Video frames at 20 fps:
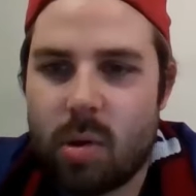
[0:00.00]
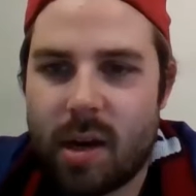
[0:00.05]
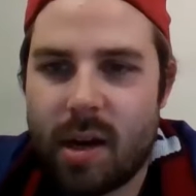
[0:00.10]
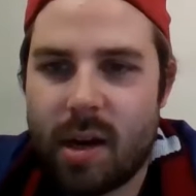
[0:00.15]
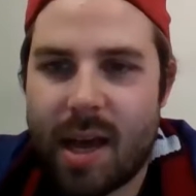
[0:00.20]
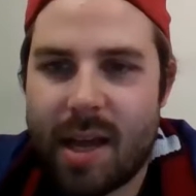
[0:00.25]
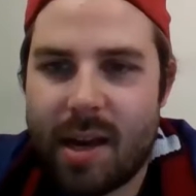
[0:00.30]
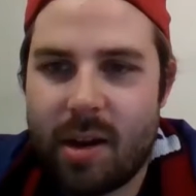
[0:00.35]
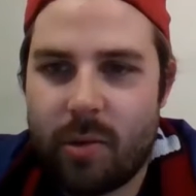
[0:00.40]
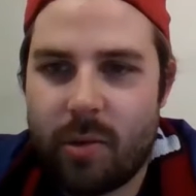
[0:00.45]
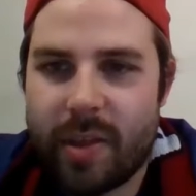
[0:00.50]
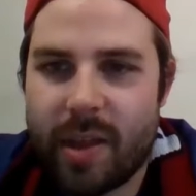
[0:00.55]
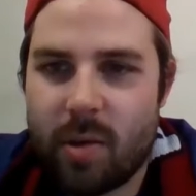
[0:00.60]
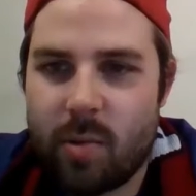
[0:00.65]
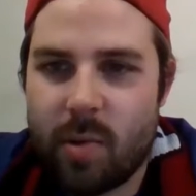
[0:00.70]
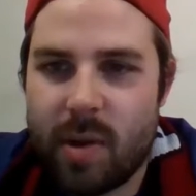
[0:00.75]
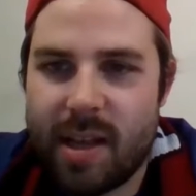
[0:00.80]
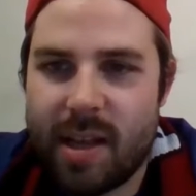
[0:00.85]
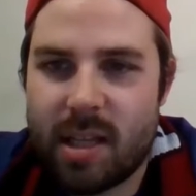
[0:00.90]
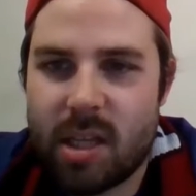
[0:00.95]
one, I don't
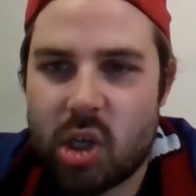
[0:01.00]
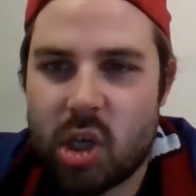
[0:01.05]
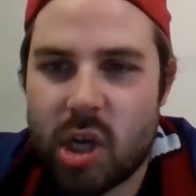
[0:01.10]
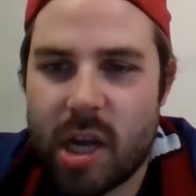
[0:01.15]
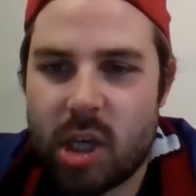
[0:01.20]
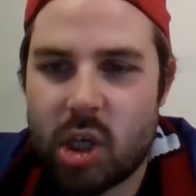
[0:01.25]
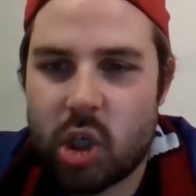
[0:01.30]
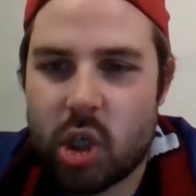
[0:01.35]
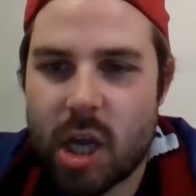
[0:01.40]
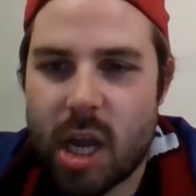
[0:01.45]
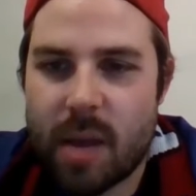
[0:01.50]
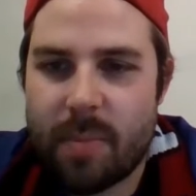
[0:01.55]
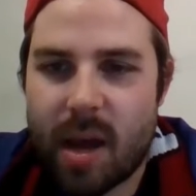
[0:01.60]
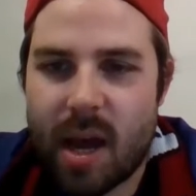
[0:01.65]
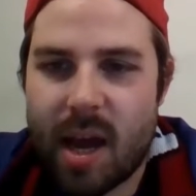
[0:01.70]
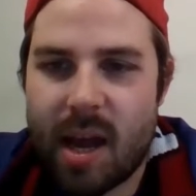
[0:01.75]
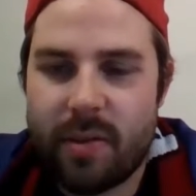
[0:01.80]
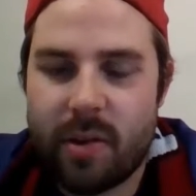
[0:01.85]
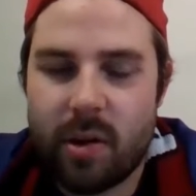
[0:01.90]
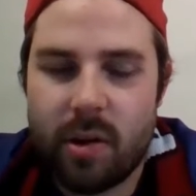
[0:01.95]
think we need to change shape
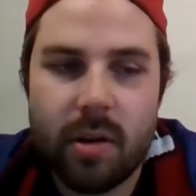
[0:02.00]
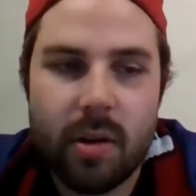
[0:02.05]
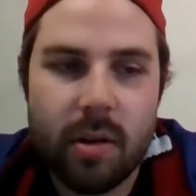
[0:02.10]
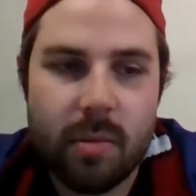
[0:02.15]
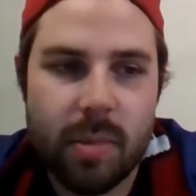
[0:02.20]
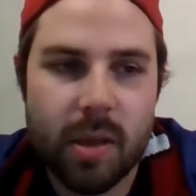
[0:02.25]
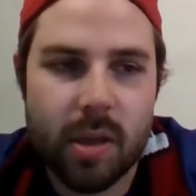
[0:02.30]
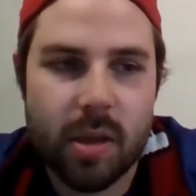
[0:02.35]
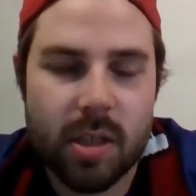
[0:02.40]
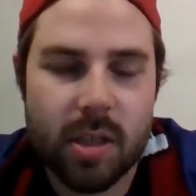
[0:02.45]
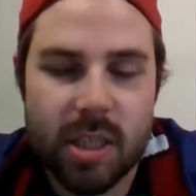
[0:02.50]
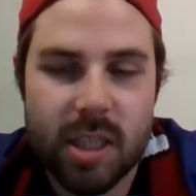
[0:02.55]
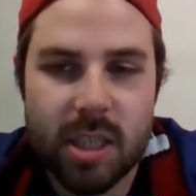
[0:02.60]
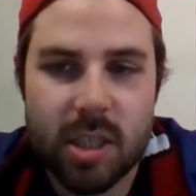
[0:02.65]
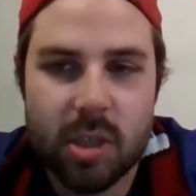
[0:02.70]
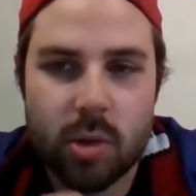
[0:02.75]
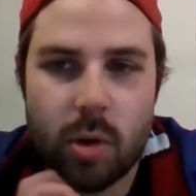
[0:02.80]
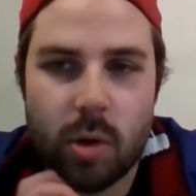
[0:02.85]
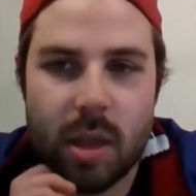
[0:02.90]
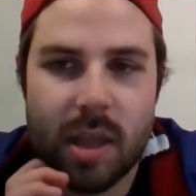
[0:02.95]
either because it
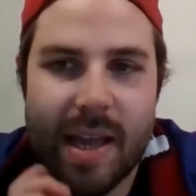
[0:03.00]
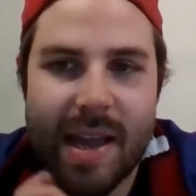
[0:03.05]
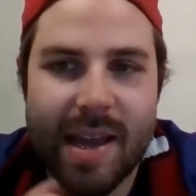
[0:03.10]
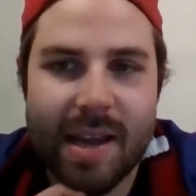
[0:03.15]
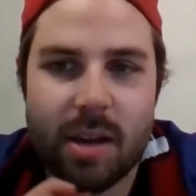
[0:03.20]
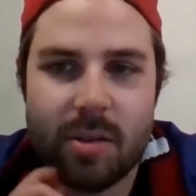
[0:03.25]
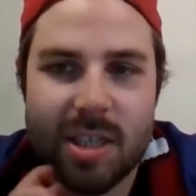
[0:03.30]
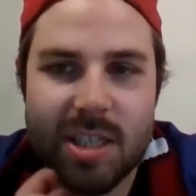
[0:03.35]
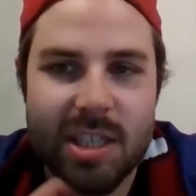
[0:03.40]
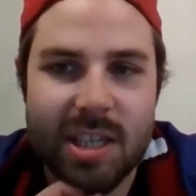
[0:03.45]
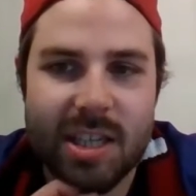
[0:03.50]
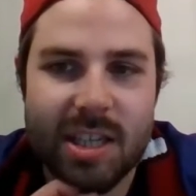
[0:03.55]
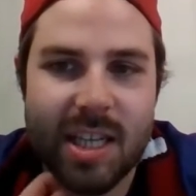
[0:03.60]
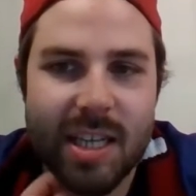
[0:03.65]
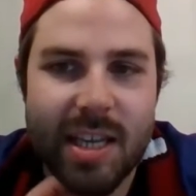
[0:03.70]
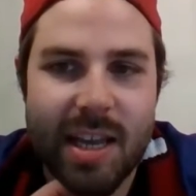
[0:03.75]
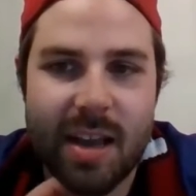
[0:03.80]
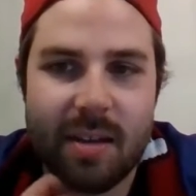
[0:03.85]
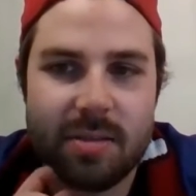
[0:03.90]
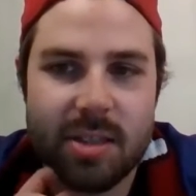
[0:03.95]
is Orlando
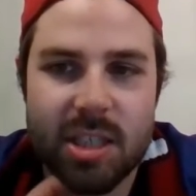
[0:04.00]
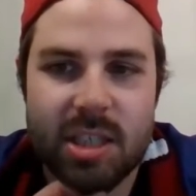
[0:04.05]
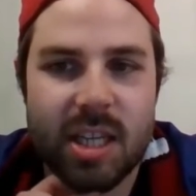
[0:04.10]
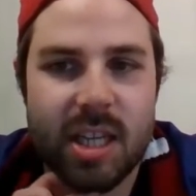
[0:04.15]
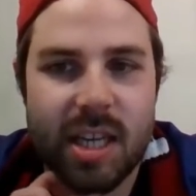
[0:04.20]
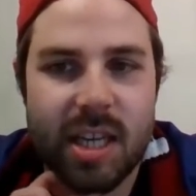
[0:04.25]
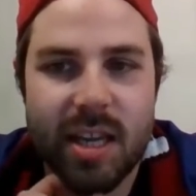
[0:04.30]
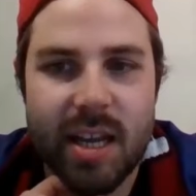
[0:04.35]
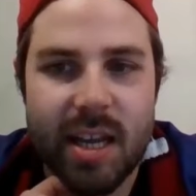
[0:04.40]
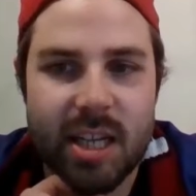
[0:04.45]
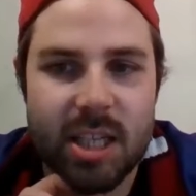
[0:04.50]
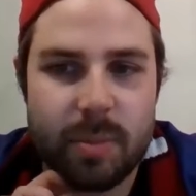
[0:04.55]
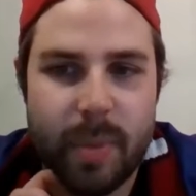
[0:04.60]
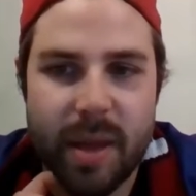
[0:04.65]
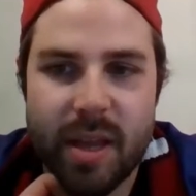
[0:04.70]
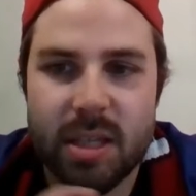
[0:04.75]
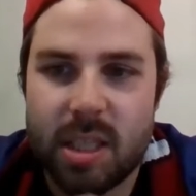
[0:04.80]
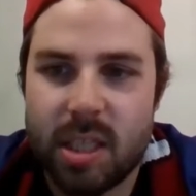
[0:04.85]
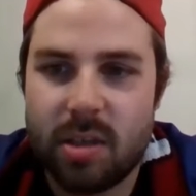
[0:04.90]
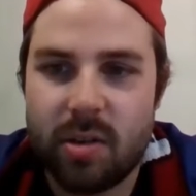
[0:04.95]
City FC, and it's
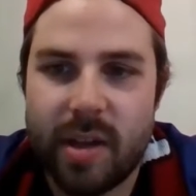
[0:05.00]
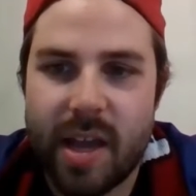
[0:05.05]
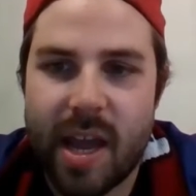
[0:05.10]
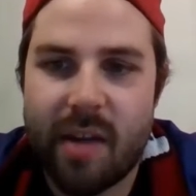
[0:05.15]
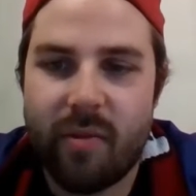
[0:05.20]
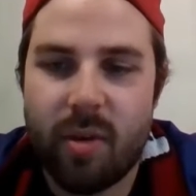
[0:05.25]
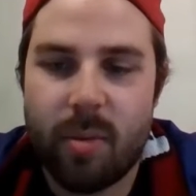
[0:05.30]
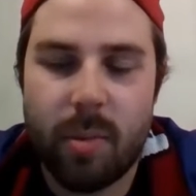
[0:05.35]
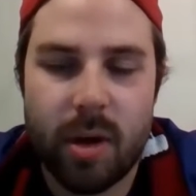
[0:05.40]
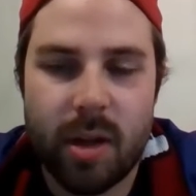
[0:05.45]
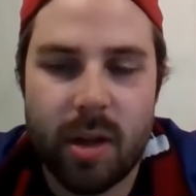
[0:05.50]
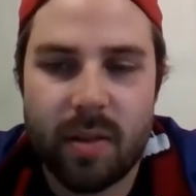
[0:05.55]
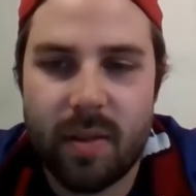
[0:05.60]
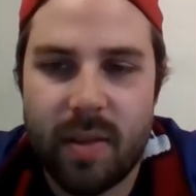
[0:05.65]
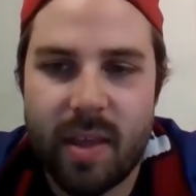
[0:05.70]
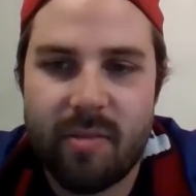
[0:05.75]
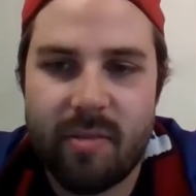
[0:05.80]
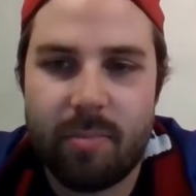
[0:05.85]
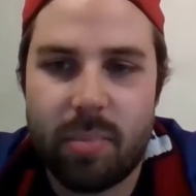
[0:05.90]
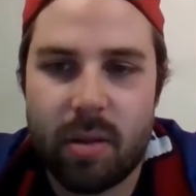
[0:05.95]
basically everybody
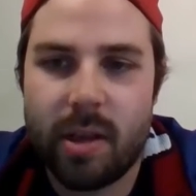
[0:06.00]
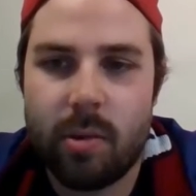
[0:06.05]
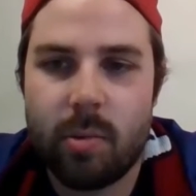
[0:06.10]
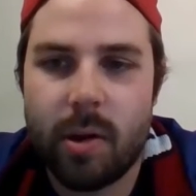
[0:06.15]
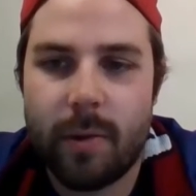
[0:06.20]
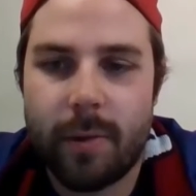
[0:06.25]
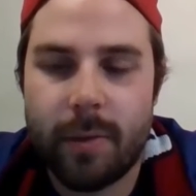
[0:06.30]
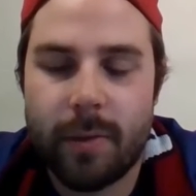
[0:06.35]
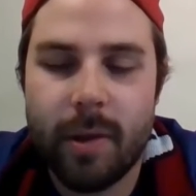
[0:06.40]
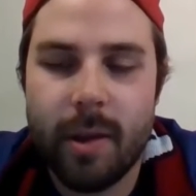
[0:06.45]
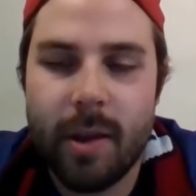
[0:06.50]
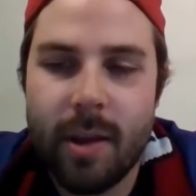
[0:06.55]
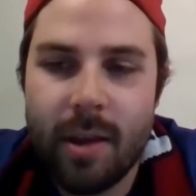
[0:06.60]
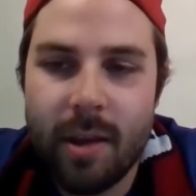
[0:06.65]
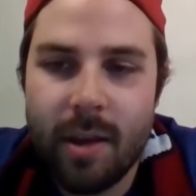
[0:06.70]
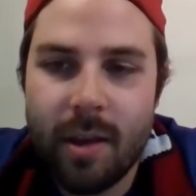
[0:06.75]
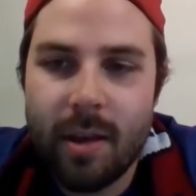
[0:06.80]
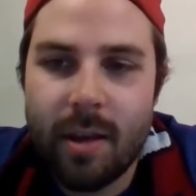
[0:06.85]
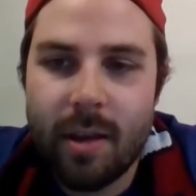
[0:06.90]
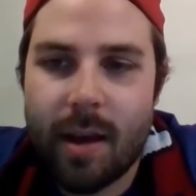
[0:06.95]
that they've played with
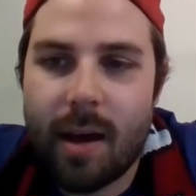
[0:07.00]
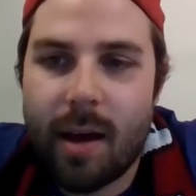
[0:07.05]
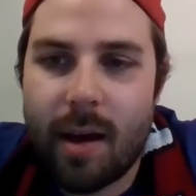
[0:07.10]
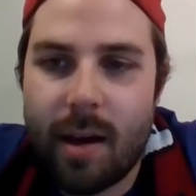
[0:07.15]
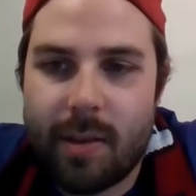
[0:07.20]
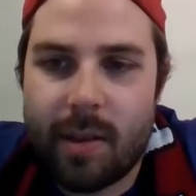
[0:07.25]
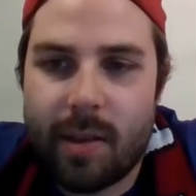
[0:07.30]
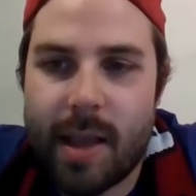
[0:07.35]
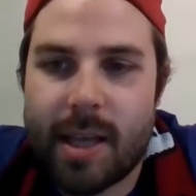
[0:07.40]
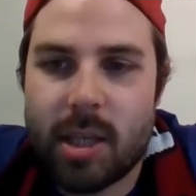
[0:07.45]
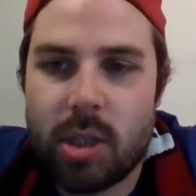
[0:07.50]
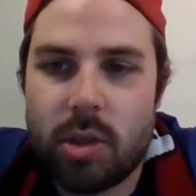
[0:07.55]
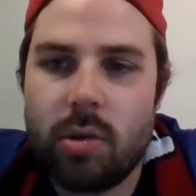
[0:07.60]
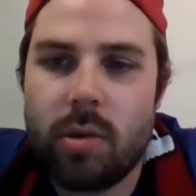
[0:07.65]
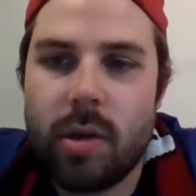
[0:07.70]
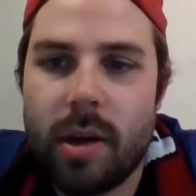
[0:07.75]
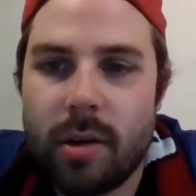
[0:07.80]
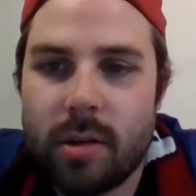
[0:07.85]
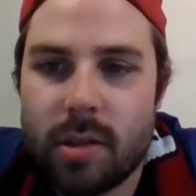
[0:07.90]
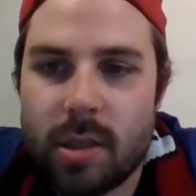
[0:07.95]
the last
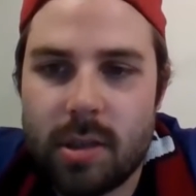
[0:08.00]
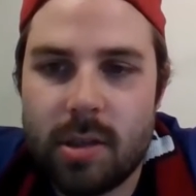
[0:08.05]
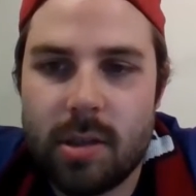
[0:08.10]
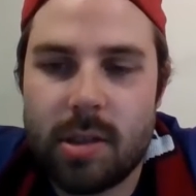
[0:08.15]
2 years.